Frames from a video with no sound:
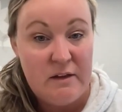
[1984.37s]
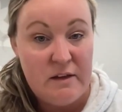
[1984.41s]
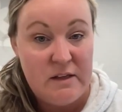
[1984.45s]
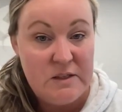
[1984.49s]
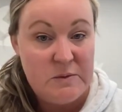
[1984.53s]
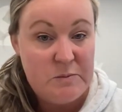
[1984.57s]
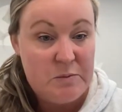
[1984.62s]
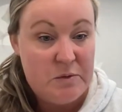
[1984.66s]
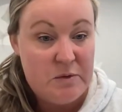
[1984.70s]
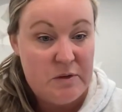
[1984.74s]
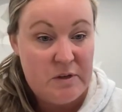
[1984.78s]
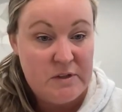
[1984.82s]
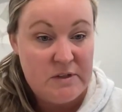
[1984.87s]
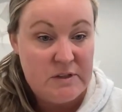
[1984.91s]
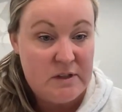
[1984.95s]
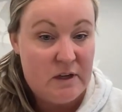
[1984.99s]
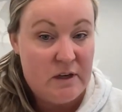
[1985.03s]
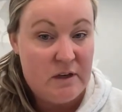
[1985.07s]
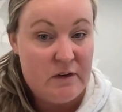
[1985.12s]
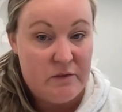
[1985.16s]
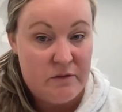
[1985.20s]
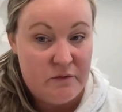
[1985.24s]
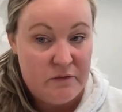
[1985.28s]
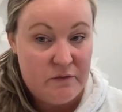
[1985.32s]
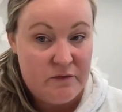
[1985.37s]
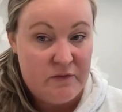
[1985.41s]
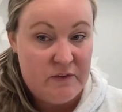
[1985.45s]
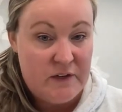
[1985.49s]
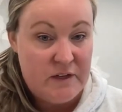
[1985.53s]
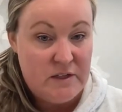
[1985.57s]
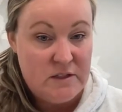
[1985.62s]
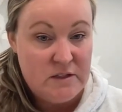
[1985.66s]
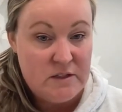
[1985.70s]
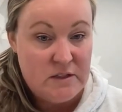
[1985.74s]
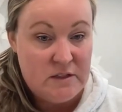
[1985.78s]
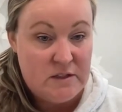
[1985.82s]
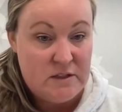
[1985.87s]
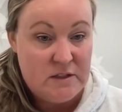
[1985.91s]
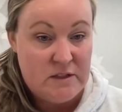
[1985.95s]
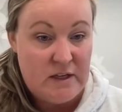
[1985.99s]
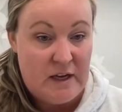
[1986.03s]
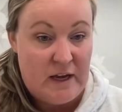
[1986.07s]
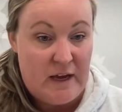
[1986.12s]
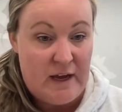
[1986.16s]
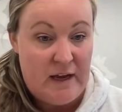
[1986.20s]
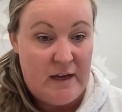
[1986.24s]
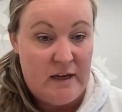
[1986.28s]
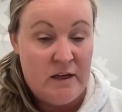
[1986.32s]
these products that I've featured
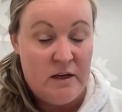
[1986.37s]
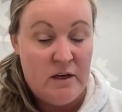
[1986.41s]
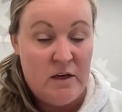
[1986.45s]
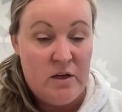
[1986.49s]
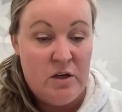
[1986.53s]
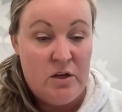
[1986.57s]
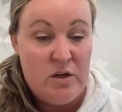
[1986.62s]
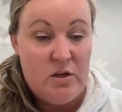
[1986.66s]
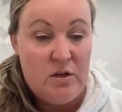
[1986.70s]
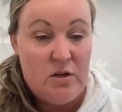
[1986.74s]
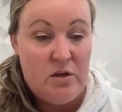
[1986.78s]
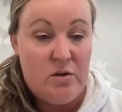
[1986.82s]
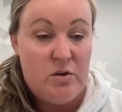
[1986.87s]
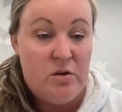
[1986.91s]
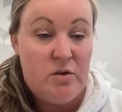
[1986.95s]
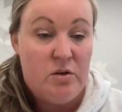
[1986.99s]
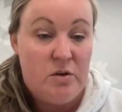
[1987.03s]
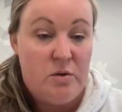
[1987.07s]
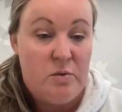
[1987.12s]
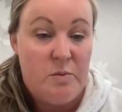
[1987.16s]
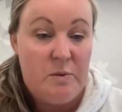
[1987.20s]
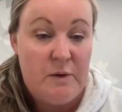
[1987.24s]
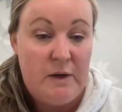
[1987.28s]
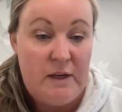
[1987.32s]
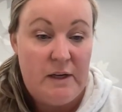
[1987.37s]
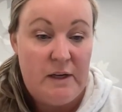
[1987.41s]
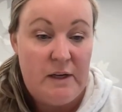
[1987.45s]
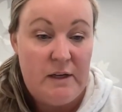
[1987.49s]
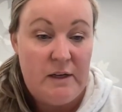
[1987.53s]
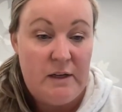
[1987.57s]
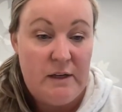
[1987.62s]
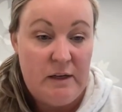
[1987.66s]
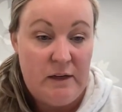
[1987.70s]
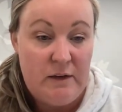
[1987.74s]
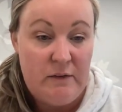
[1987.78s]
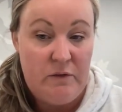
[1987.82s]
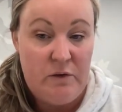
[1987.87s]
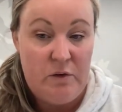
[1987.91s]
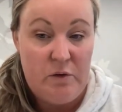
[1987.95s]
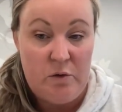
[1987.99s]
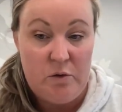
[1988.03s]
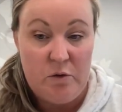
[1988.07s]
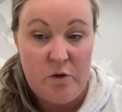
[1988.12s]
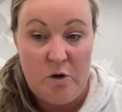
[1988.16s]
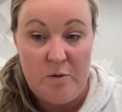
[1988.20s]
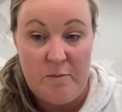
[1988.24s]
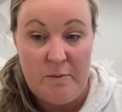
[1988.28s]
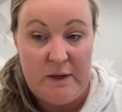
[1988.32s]
today, you could win if you
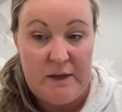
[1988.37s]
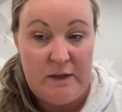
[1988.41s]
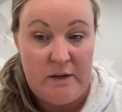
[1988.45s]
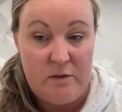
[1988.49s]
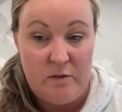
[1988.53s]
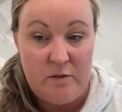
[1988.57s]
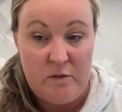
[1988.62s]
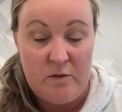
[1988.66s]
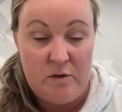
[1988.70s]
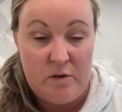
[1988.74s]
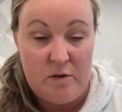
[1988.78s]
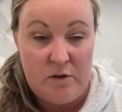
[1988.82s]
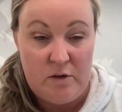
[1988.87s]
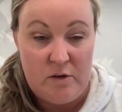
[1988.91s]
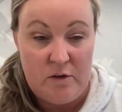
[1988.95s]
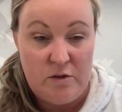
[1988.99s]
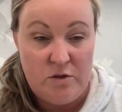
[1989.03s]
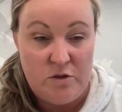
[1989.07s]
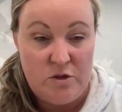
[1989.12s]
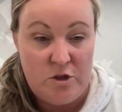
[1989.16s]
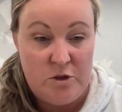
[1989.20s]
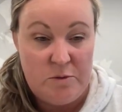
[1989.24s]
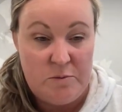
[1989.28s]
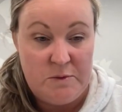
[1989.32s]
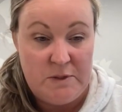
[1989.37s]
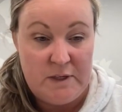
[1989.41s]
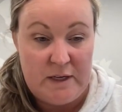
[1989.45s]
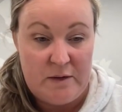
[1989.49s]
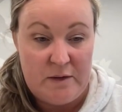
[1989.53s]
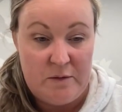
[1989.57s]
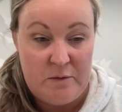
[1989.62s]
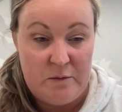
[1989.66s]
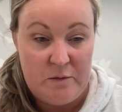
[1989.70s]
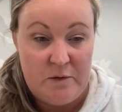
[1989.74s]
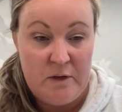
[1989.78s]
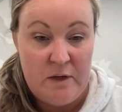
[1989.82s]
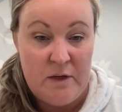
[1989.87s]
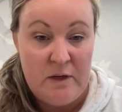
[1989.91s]
comment on our YouTube channel.